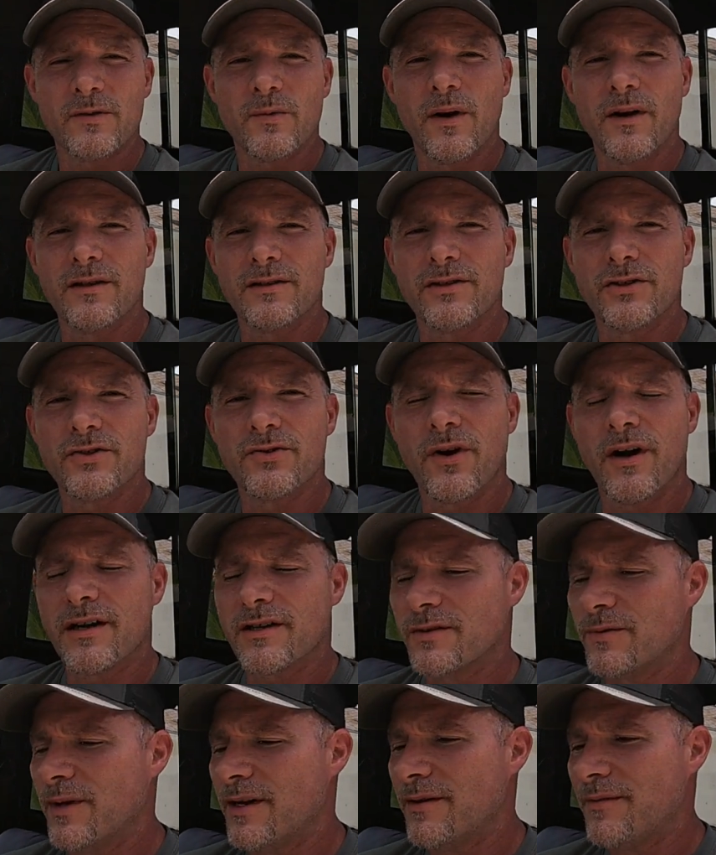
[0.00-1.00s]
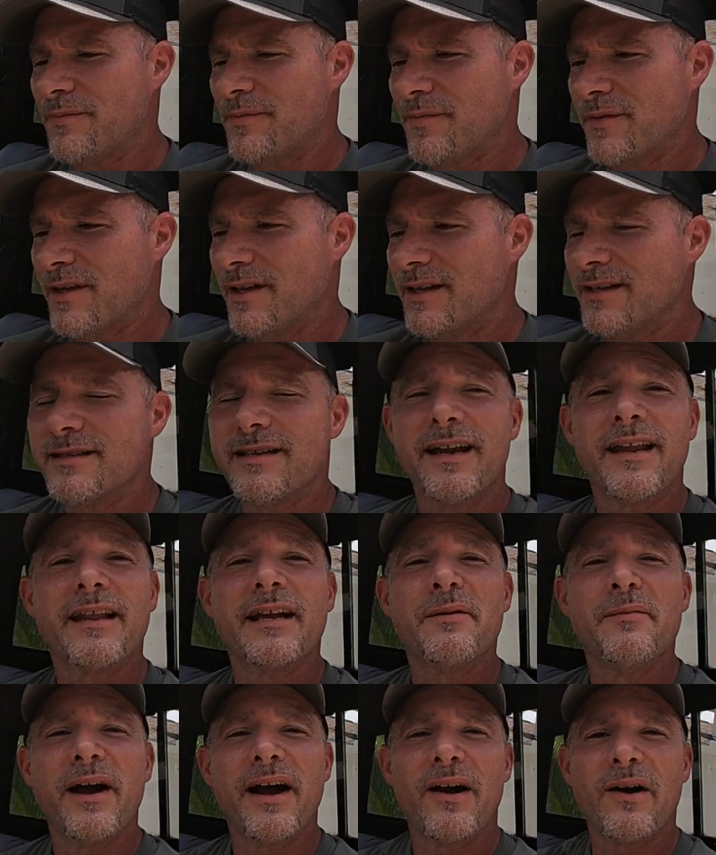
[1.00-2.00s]
as well as the trucks. Well, instead of the
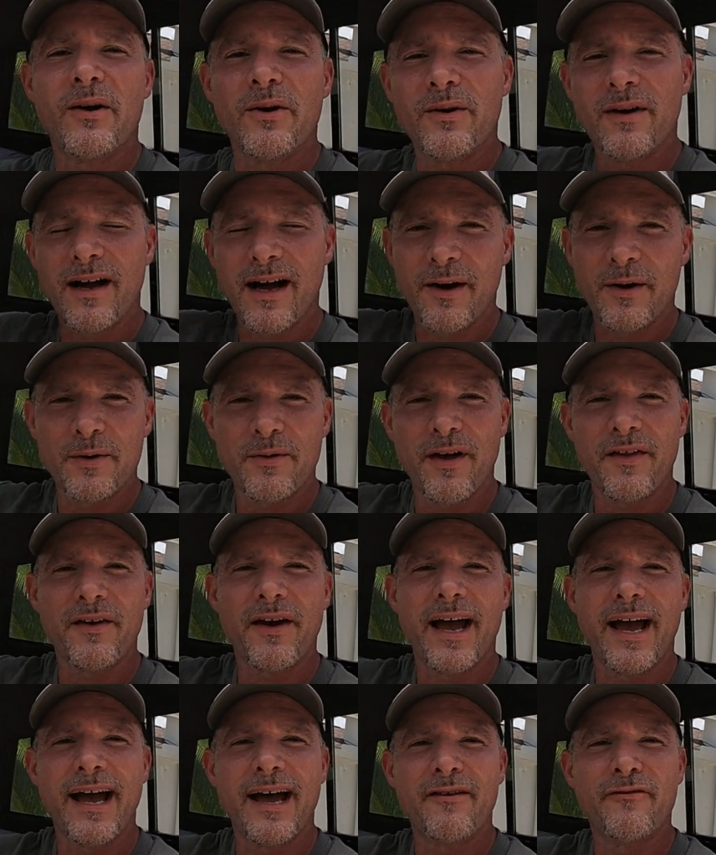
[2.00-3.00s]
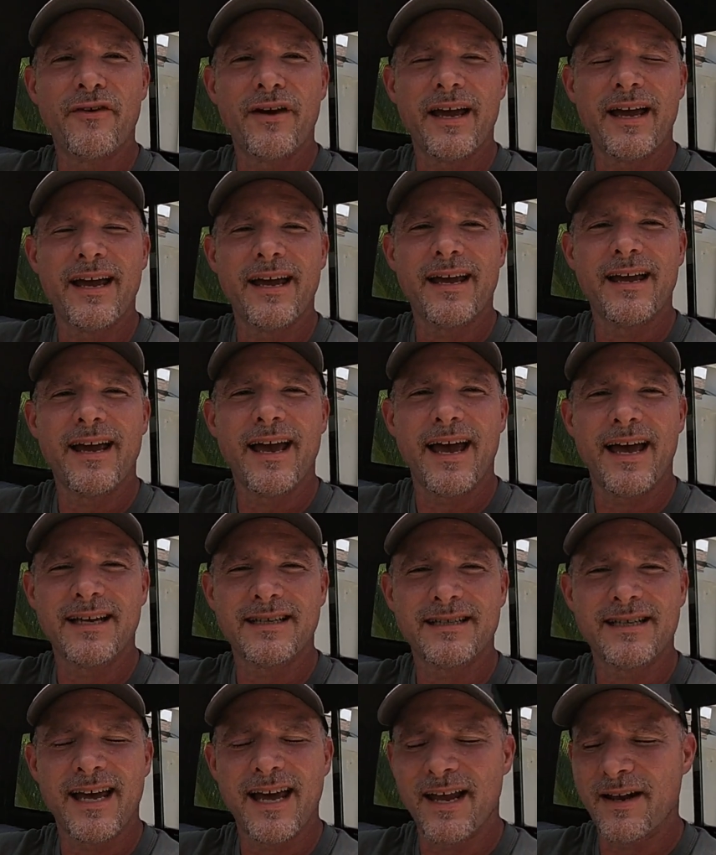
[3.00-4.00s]
Camaro, I would rather have a
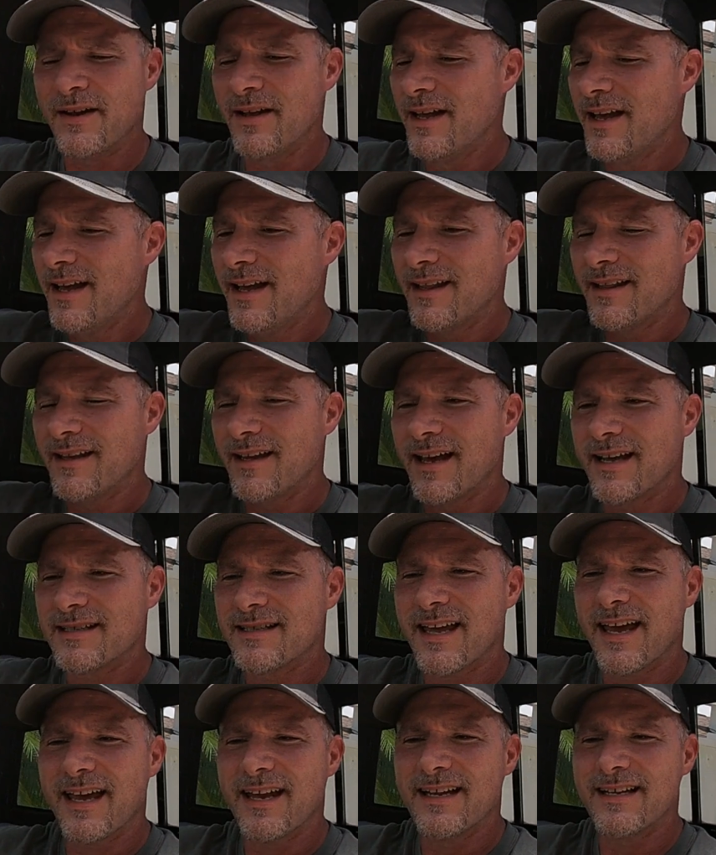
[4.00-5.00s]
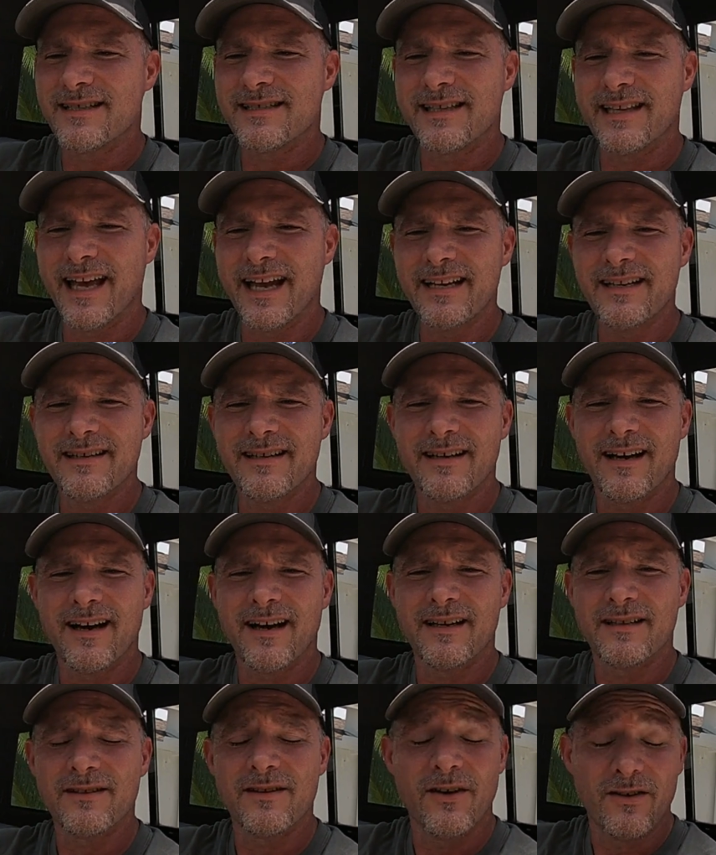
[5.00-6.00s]
S10. The S10 is light,
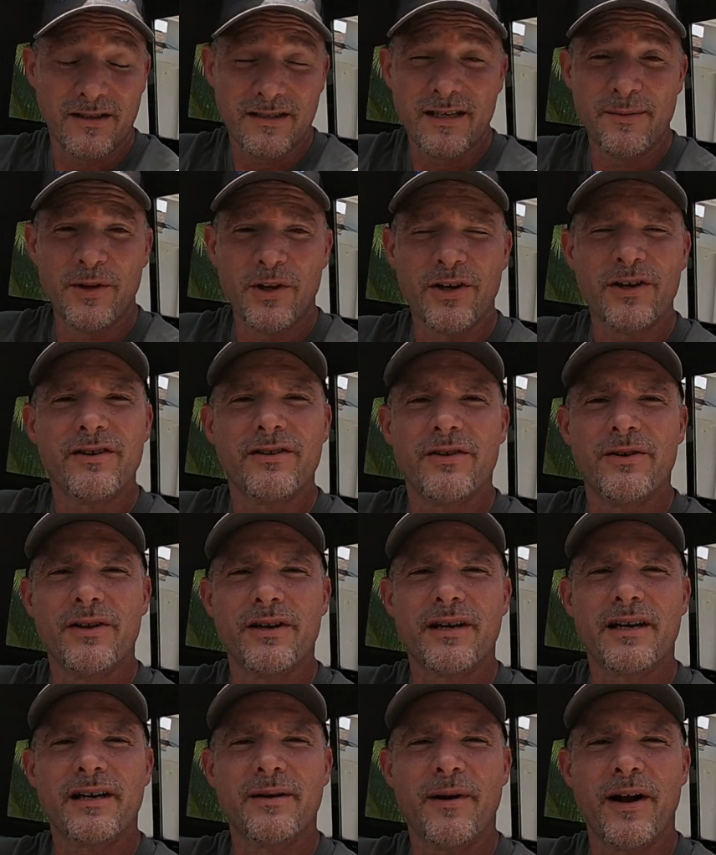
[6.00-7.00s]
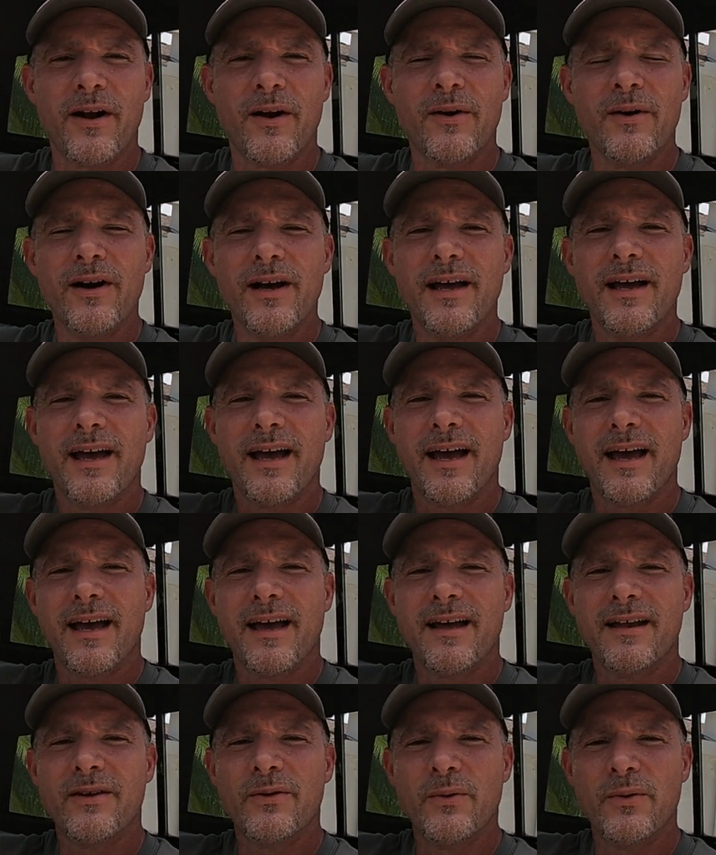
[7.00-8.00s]
similar to the Camaro,
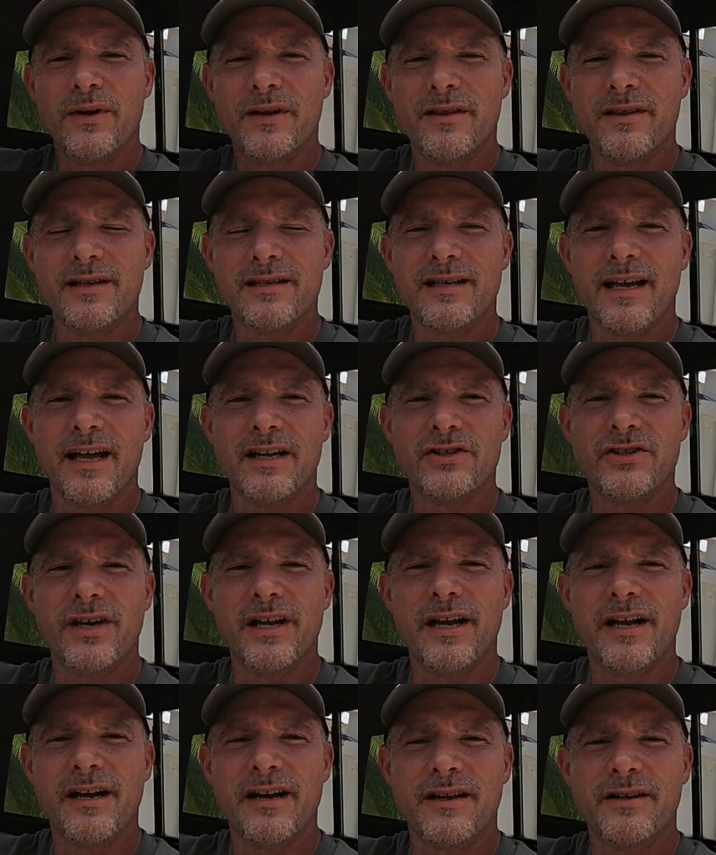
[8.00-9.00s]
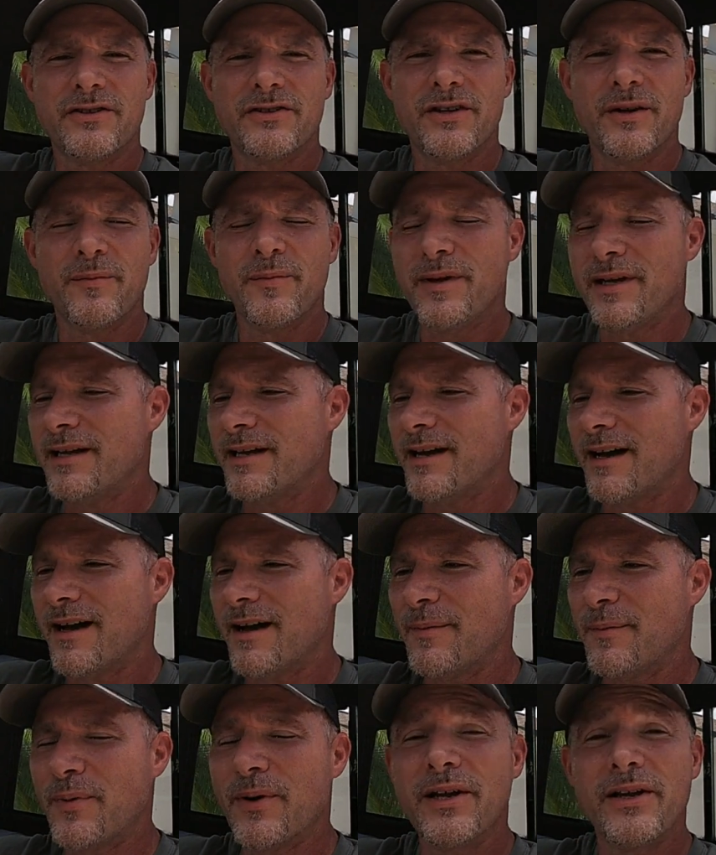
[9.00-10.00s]
and with this engine in it, it should be
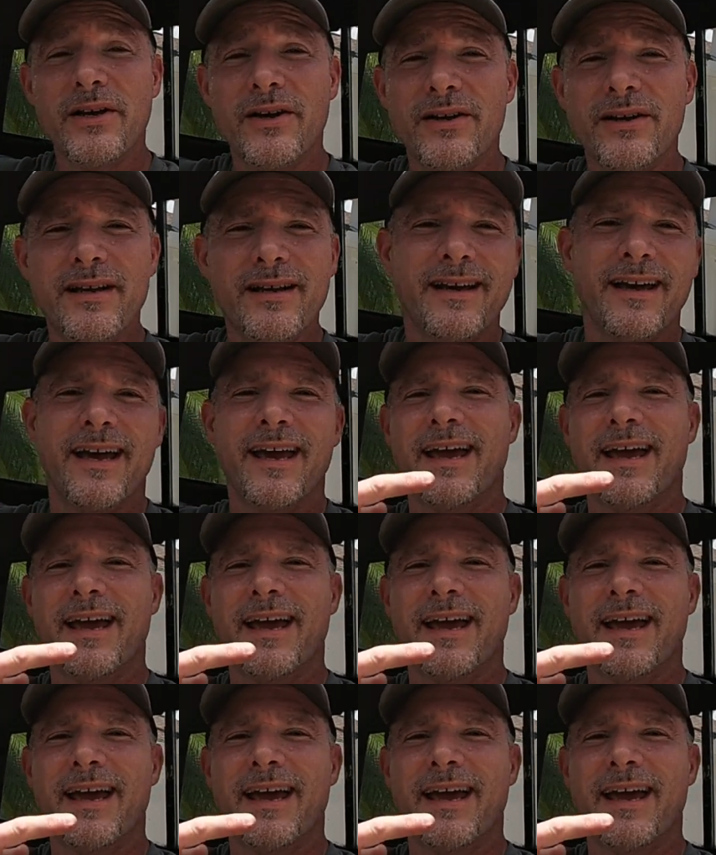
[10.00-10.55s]
pretty good.